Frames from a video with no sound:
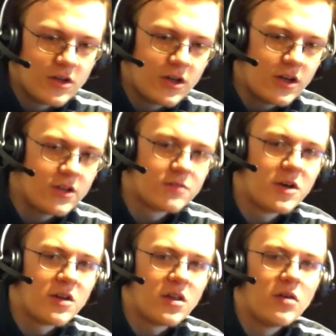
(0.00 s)
As
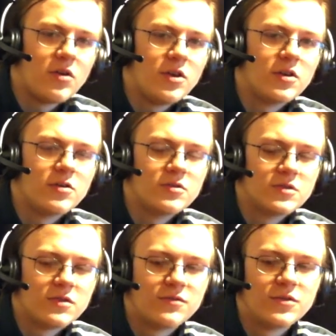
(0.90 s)
my theory
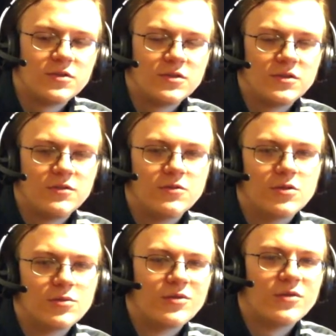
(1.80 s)
goes, the first
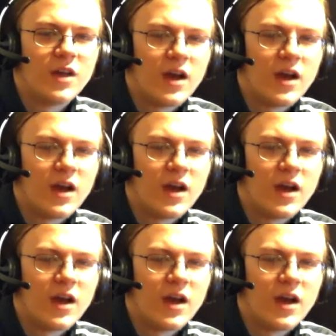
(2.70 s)
form of